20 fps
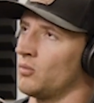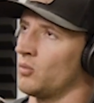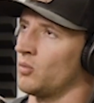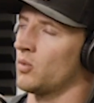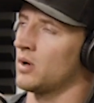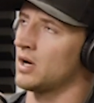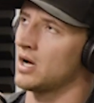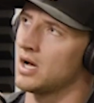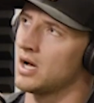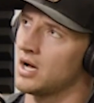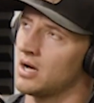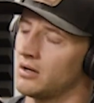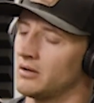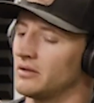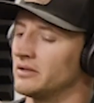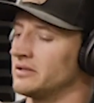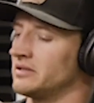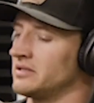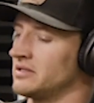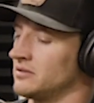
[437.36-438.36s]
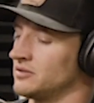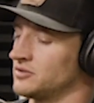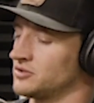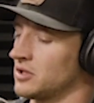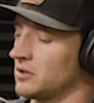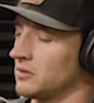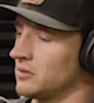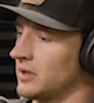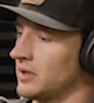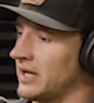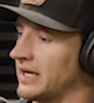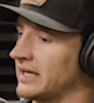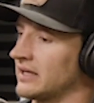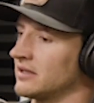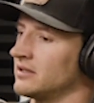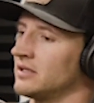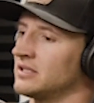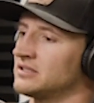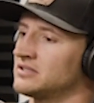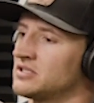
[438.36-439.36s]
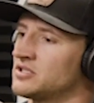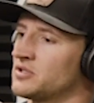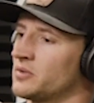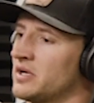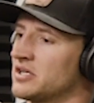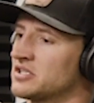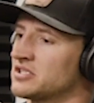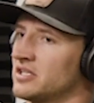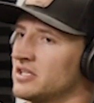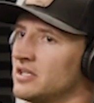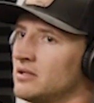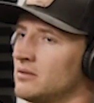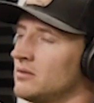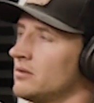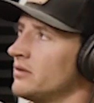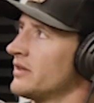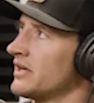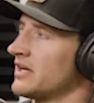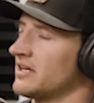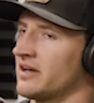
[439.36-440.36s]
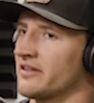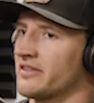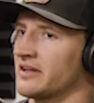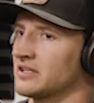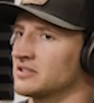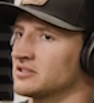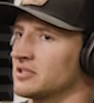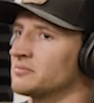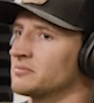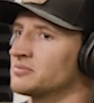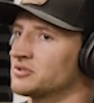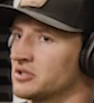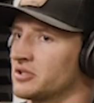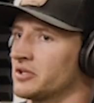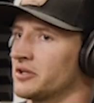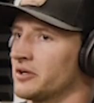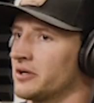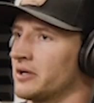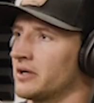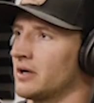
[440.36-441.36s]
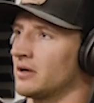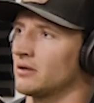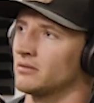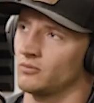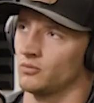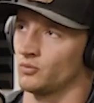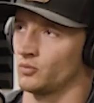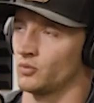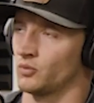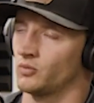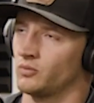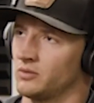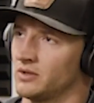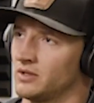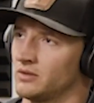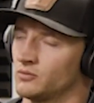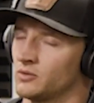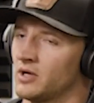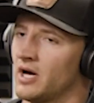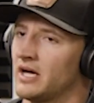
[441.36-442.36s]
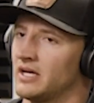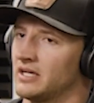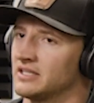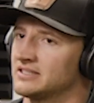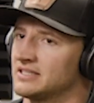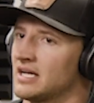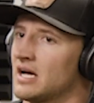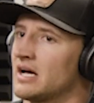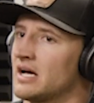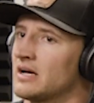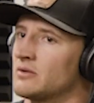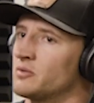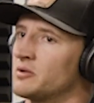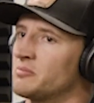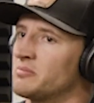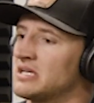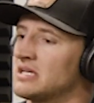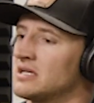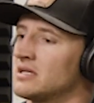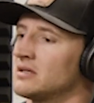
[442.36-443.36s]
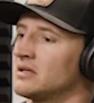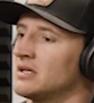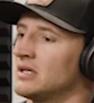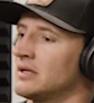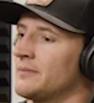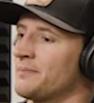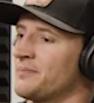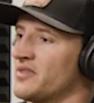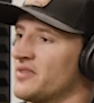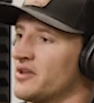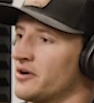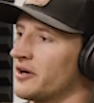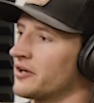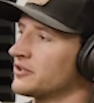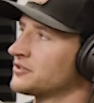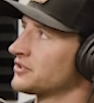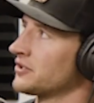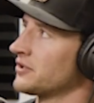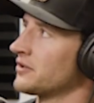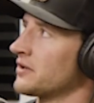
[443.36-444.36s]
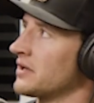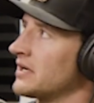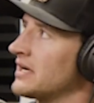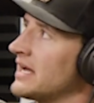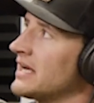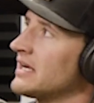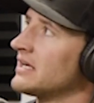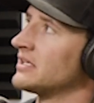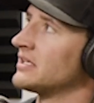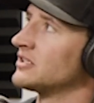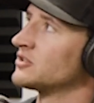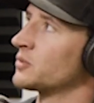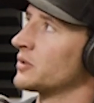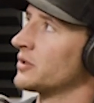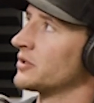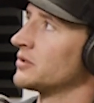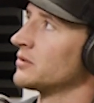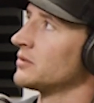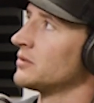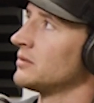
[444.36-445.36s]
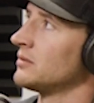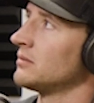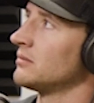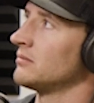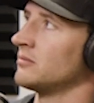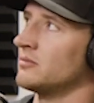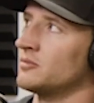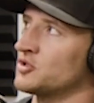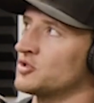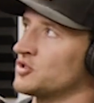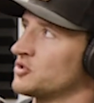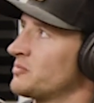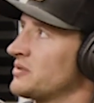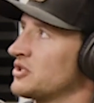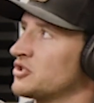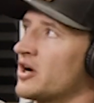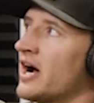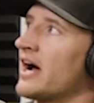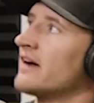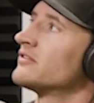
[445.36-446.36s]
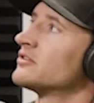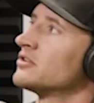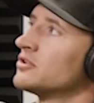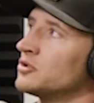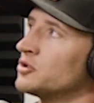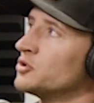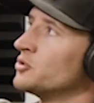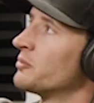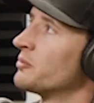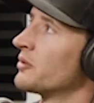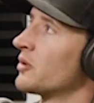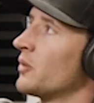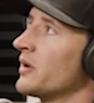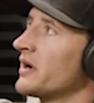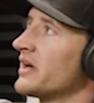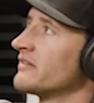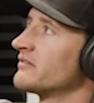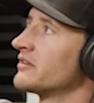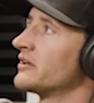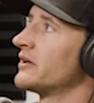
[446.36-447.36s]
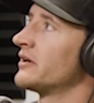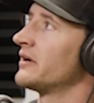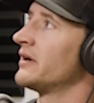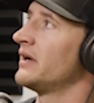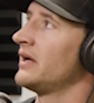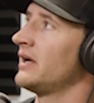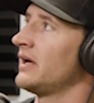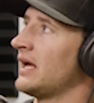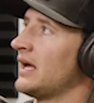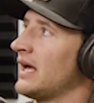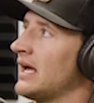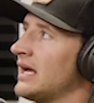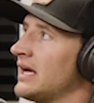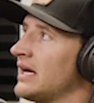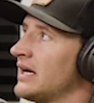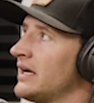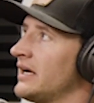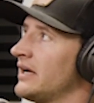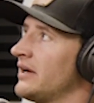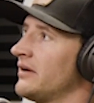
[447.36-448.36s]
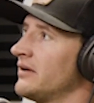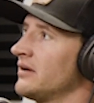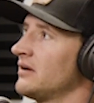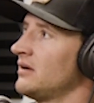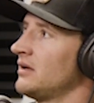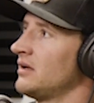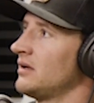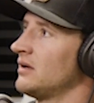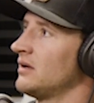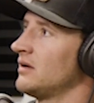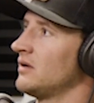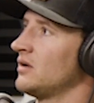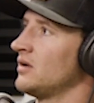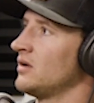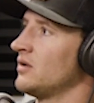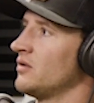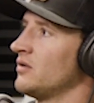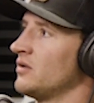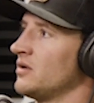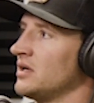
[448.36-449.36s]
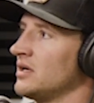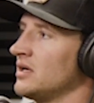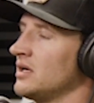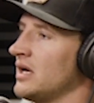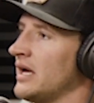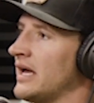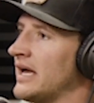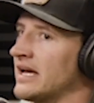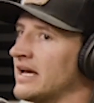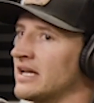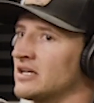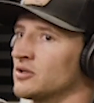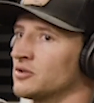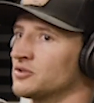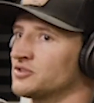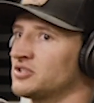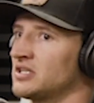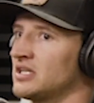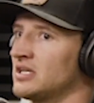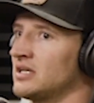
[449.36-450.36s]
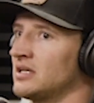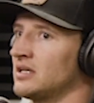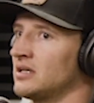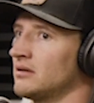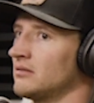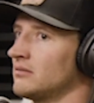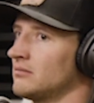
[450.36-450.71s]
Well, so like a situation that I think is obscure, rut aside, would be there are certain days where you'll just be driving the loop or whatever, and and you'll see